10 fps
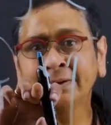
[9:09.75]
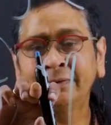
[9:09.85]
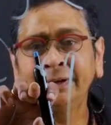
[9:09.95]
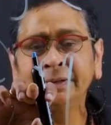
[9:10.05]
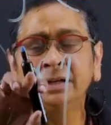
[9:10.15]

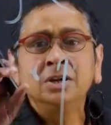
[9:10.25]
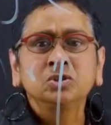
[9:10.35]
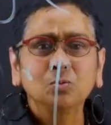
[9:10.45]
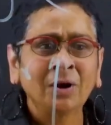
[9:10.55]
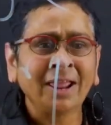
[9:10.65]
Right.
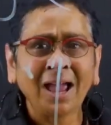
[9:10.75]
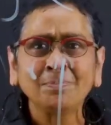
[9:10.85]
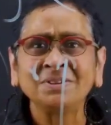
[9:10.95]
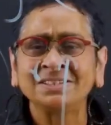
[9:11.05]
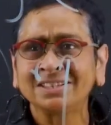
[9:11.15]
So what
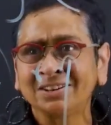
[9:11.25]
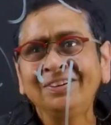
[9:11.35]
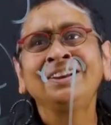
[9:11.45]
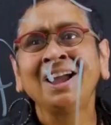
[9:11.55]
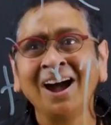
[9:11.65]
happens is at a
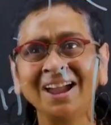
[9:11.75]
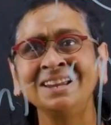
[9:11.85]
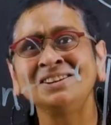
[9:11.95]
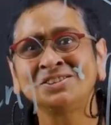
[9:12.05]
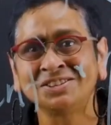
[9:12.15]
very high
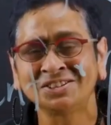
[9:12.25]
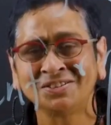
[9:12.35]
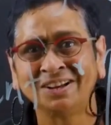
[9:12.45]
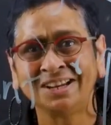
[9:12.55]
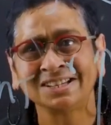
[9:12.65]
interest
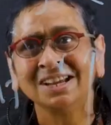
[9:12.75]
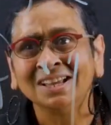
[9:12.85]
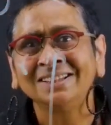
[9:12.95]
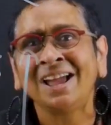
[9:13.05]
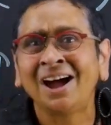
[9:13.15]
rate,
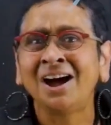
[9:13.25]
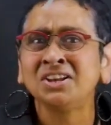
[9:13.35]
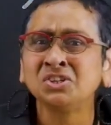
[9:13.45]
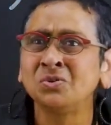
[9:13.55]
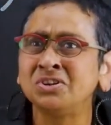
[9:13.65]
there
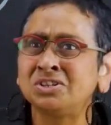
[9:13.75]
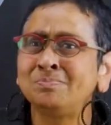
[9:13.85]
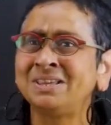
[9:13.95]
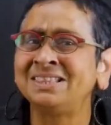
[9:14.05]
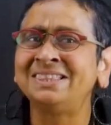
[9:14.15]
aren't going to
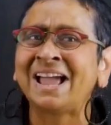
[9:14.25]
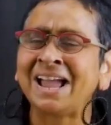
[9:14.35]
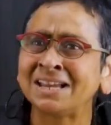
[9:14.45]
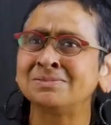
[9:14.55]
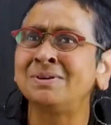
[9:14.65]
be
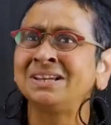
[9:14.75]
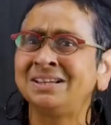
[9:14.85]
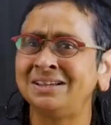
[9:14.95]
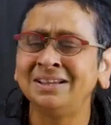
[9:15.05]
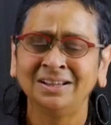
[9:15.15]
that
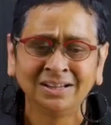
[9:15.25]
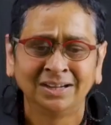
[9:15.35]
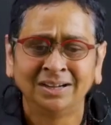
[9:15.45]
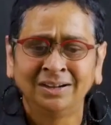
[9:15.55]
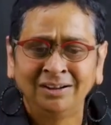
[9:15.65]
many
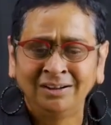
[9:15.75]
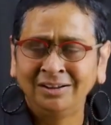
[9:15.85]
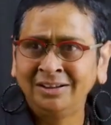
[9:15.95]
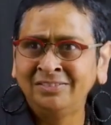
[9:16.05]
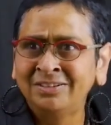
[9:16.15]

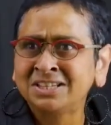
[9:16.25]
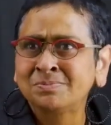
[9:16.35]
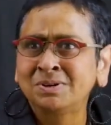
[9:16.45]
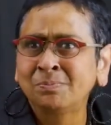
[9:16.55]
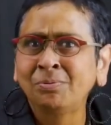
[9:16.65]

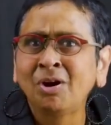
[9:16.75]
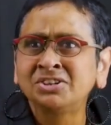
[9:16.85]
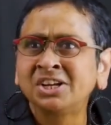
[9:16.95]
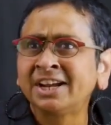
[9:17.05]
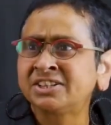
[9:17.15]
investment
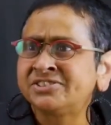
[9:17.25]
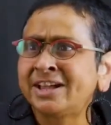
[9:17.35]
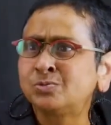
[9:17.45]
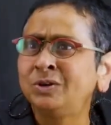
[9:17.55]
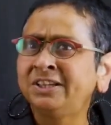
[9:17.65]
projects
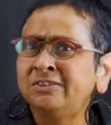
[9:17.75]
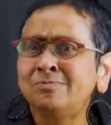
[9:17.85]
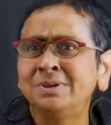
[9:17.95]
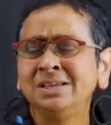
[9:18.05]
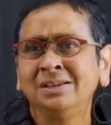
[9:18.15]
that will give
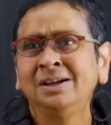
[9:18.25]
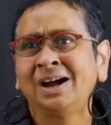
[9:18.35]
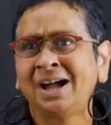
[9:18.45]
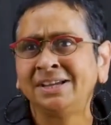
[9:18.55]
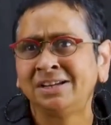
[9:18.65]
me a
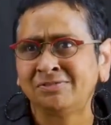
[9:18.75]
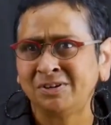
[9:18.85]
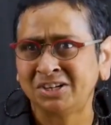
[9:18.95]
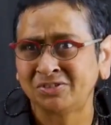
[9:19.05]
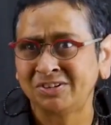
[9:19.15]
high enough
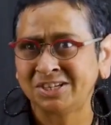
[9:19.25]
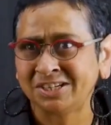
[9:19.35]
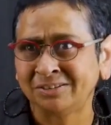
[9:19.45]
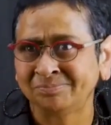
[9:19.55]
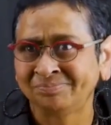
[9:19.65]
rate of
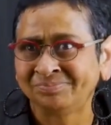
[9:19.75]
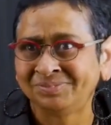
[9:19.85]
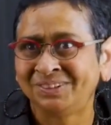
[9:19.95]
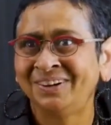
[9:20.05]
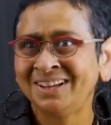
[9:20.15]
return.
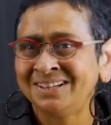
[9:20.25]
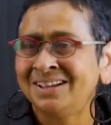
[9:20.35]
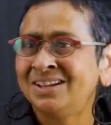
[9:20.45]
All right.